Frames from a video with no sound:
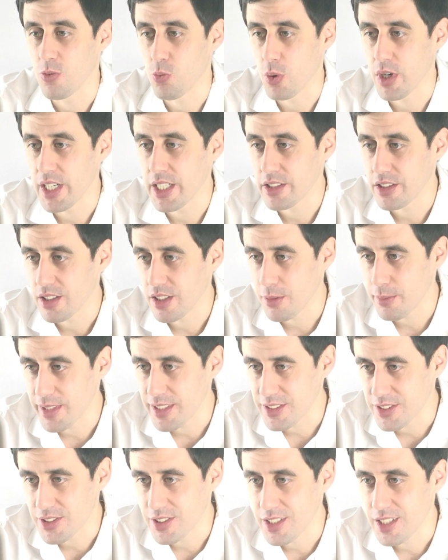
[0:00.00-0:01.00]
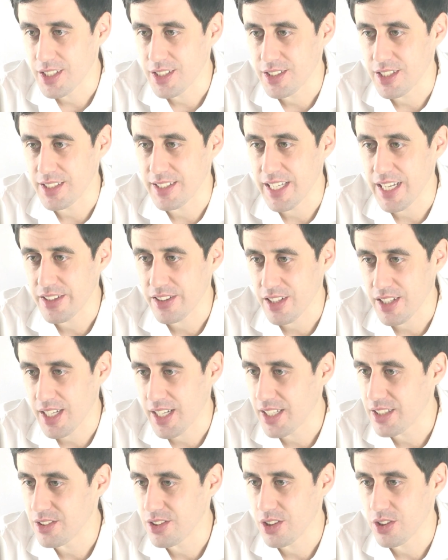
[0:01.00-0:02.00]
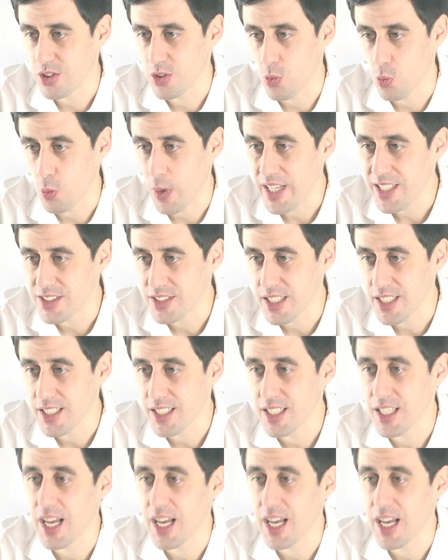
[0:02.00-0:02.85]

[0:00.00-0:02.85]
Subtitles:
word limit, the deadline, the weighting,